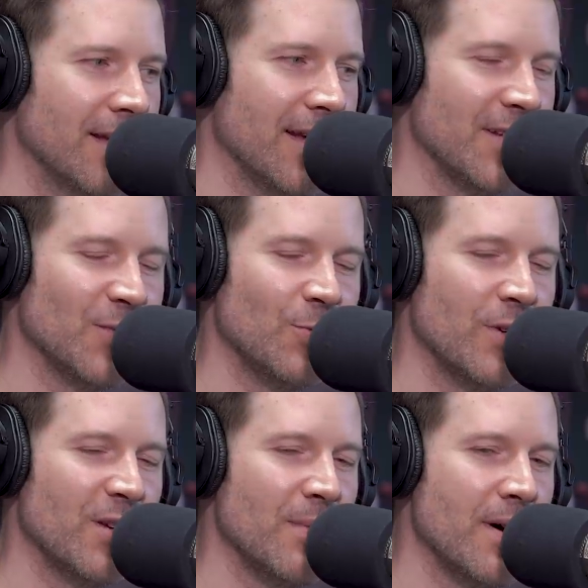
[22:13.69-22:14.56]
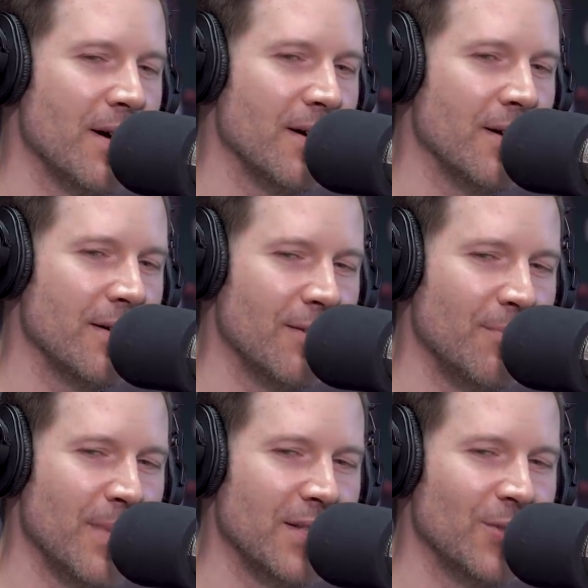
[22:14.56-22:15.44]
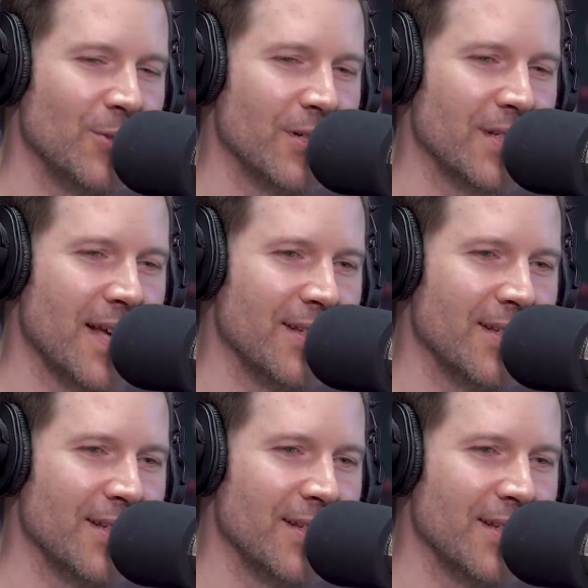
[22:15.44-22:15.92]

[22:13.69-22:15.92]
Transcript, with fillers: as one of my mentors,